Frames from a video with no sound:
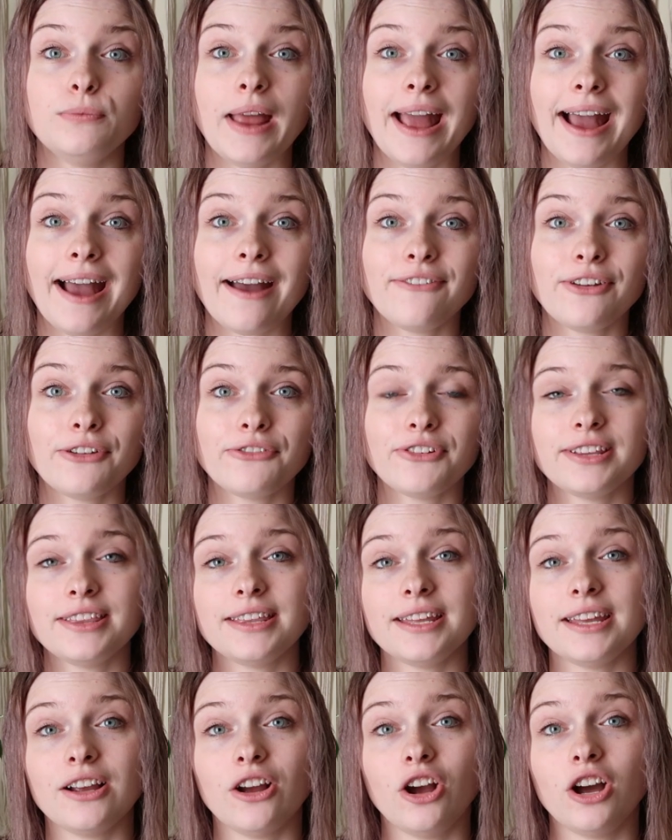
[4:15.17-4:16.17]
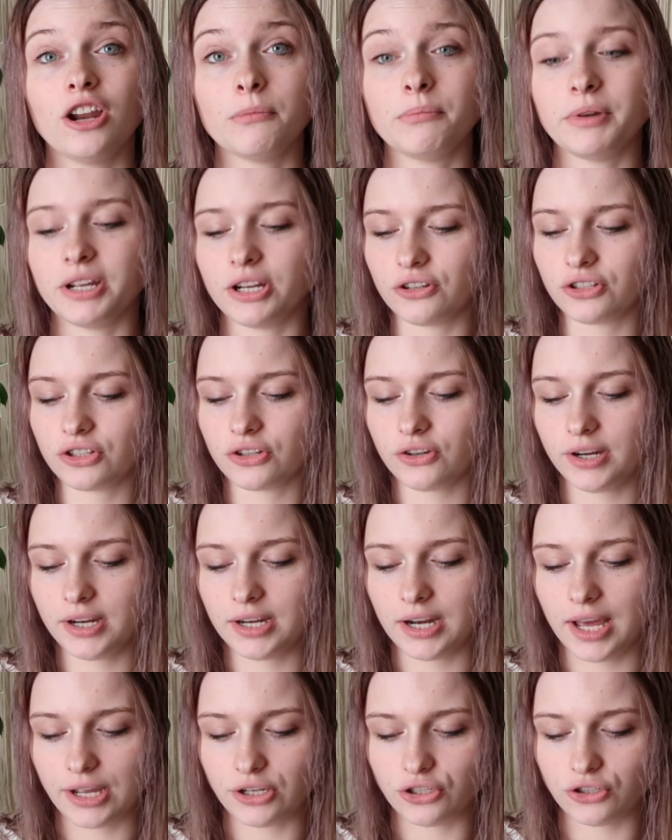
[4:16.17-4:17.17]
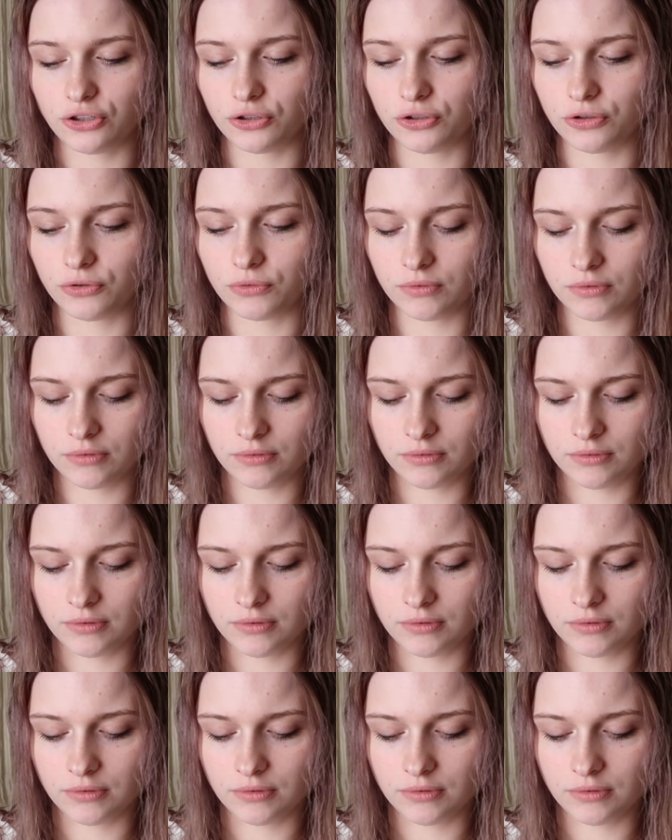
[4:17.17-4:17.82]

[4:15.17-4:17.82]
have everything on a bigger screen, I do